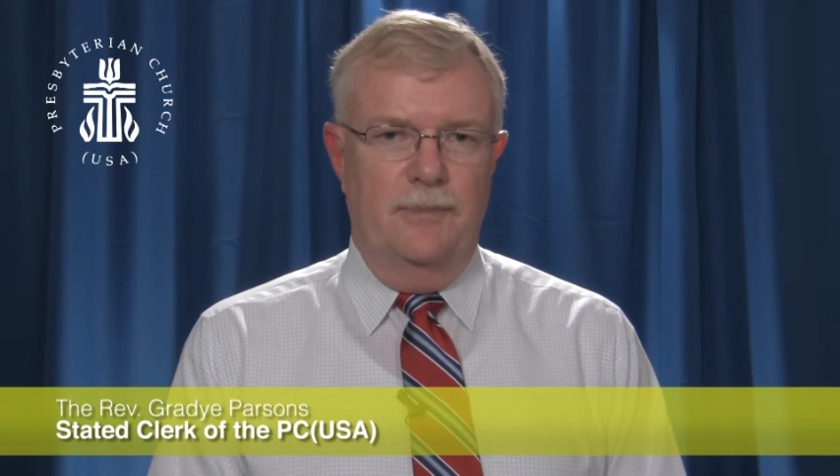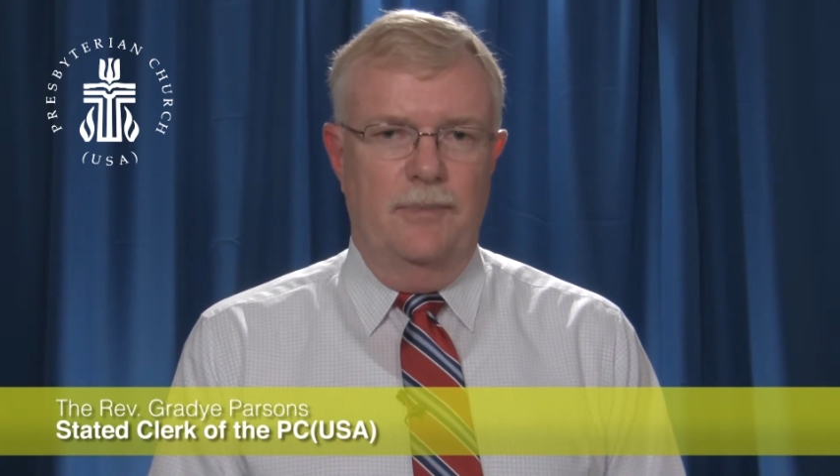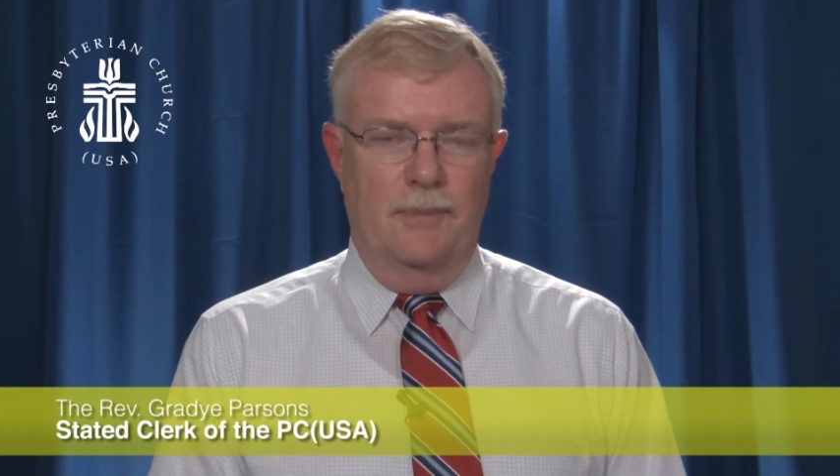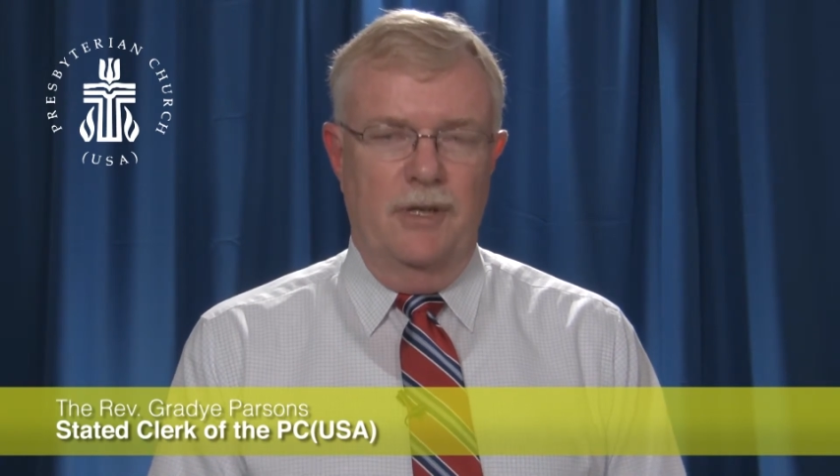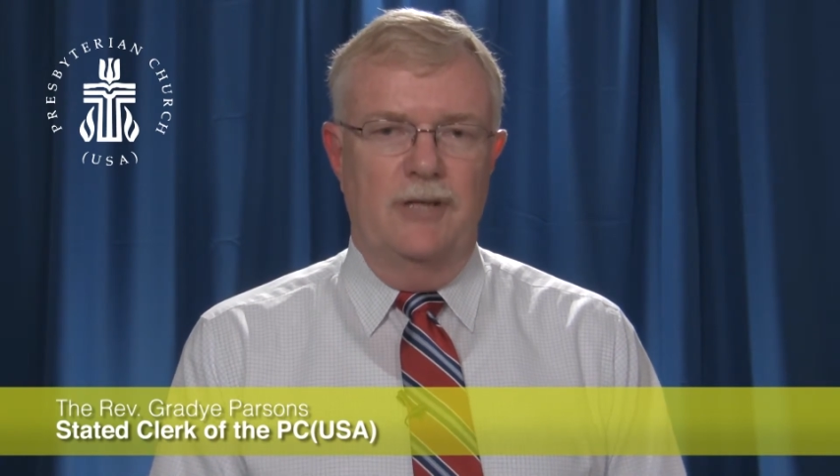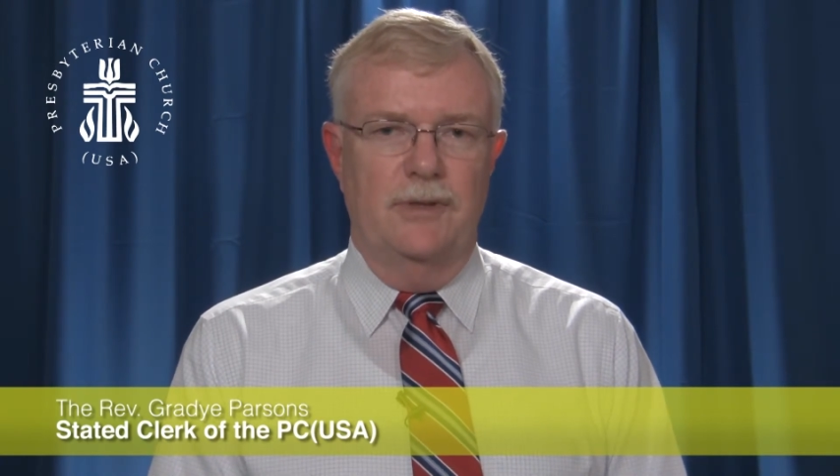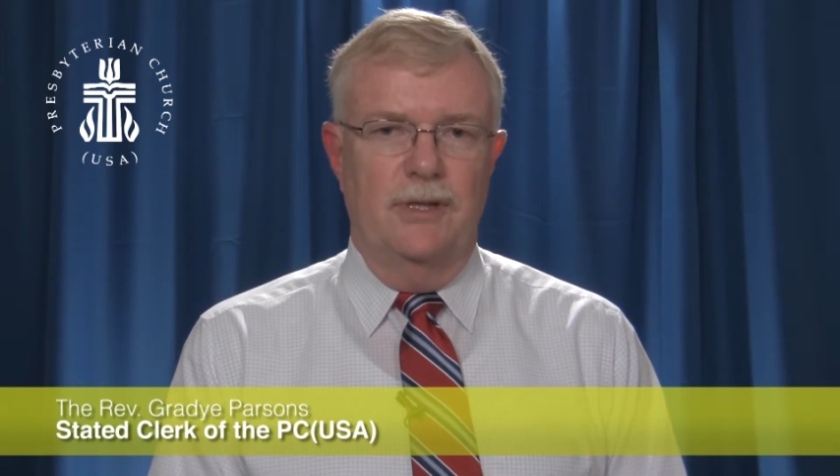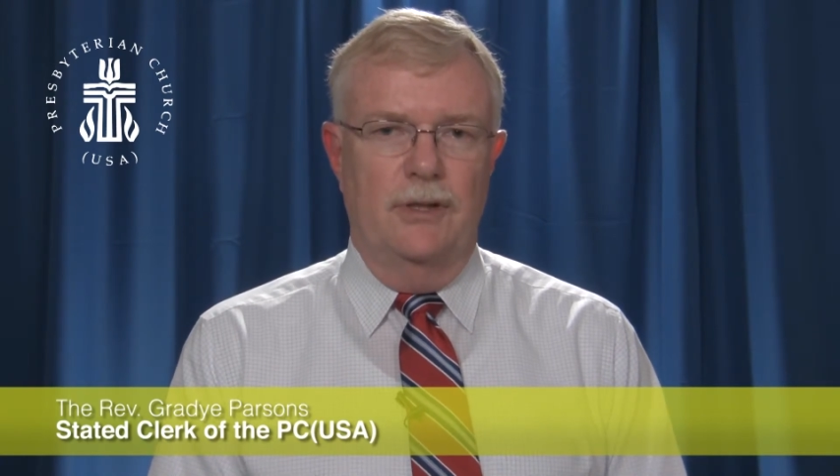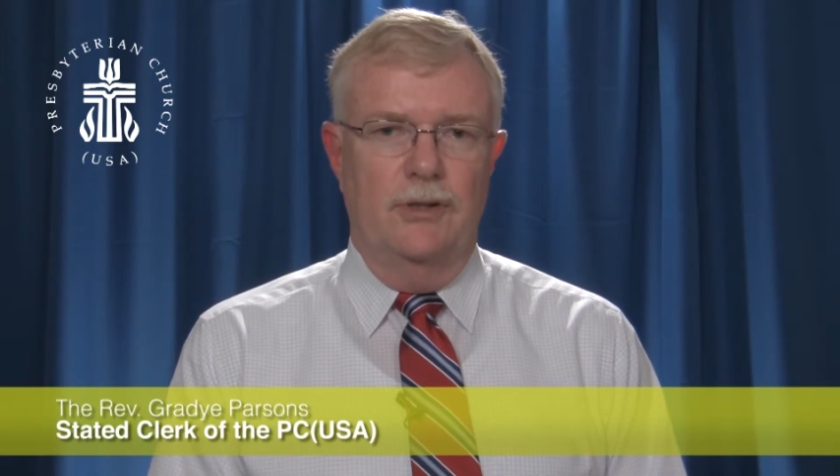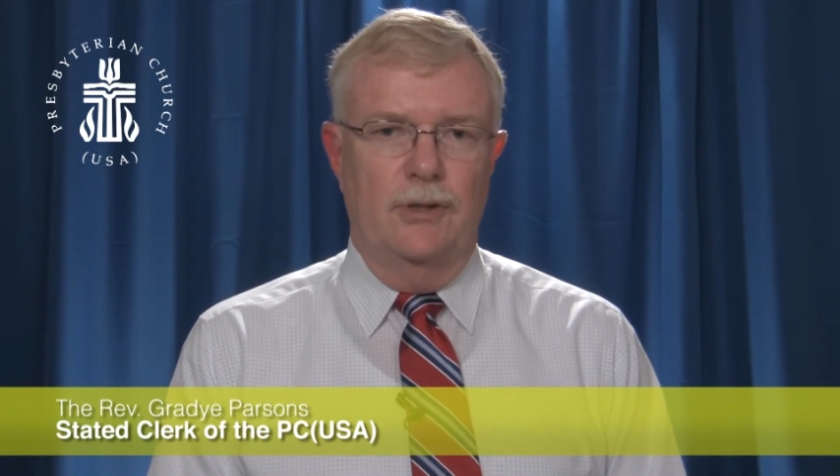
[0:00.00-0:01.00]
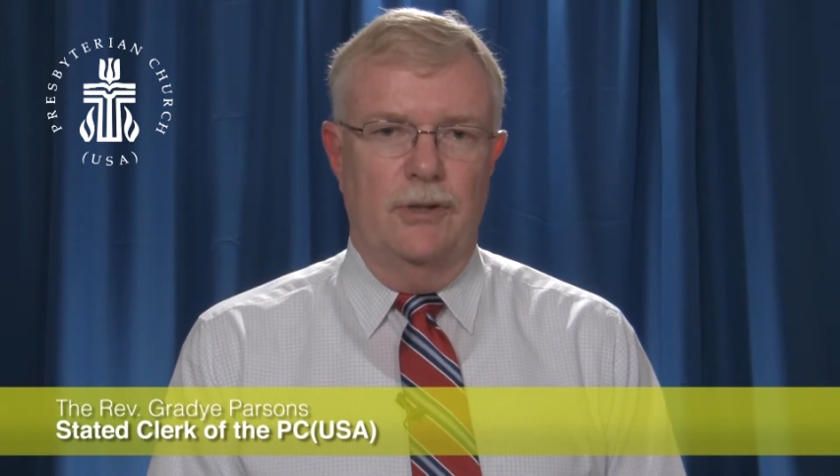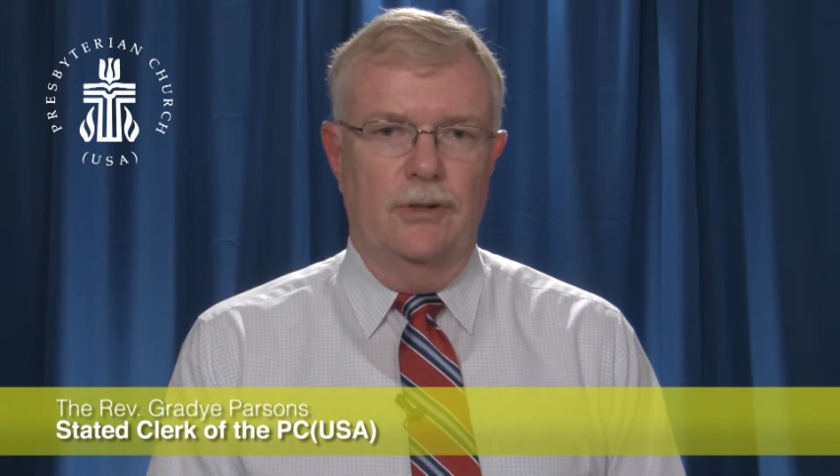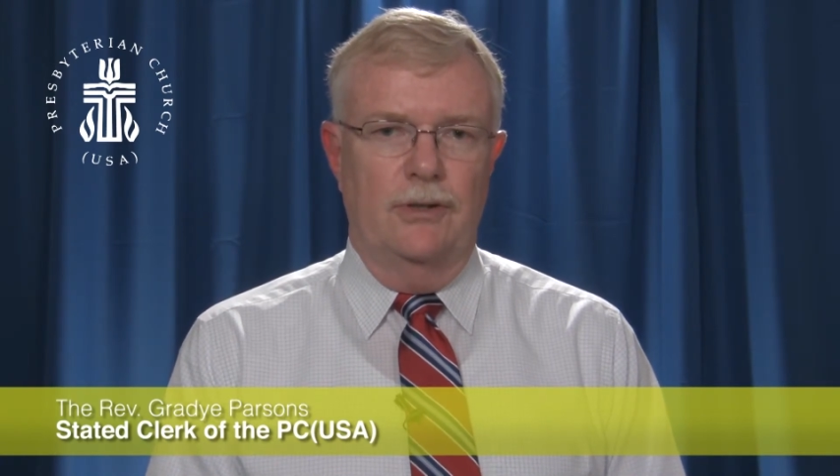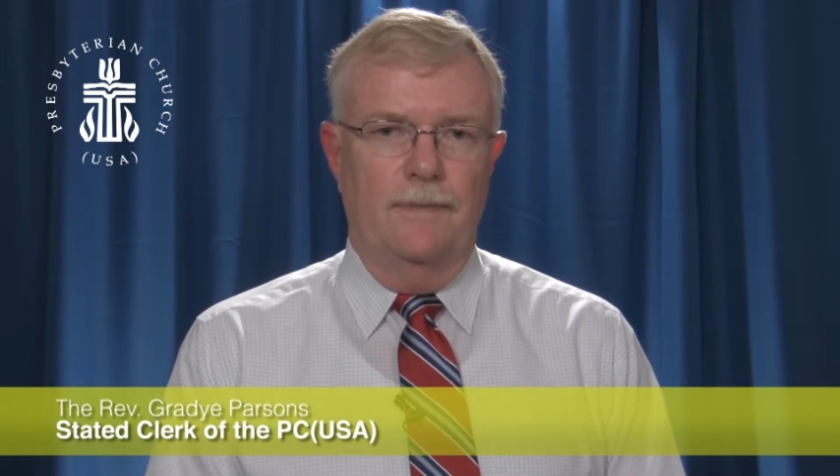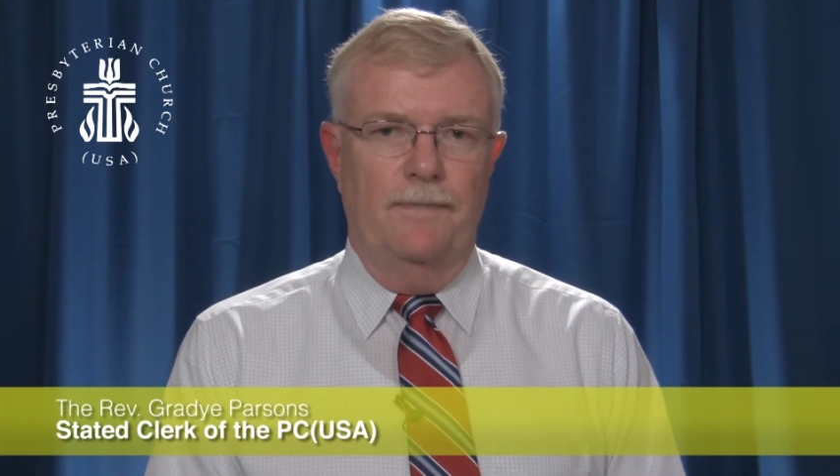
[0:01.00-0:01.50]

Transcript: a Presbyterian church.